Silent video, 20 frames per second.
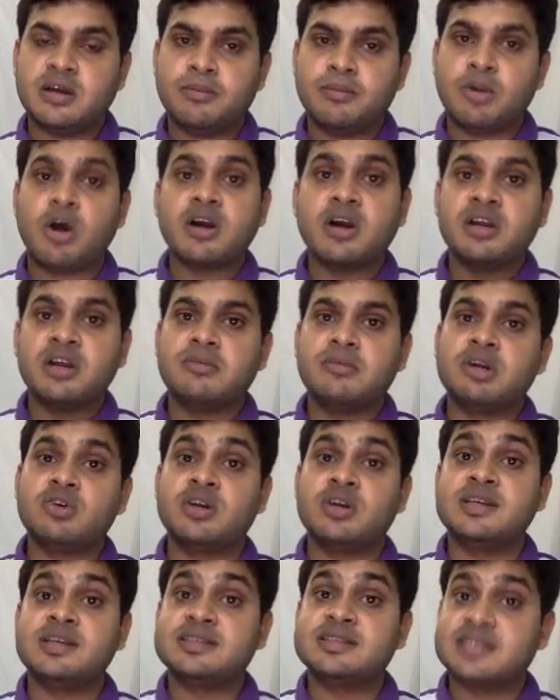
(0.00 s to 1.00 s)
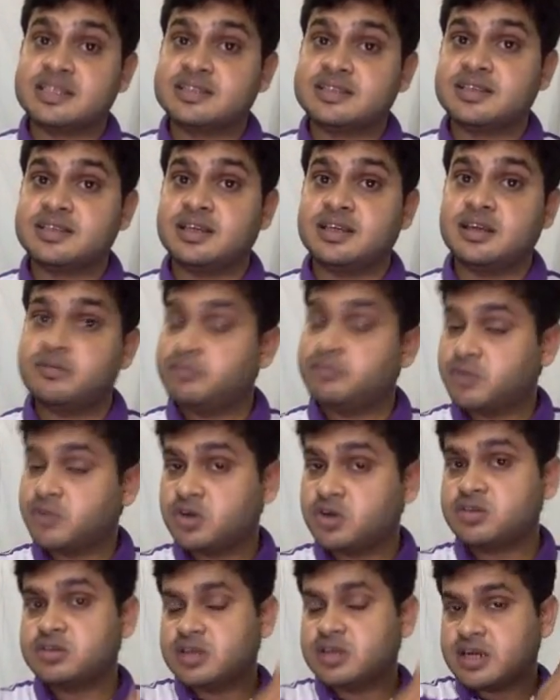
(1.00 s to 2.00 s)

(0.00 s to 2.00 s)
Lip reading: block number 26, because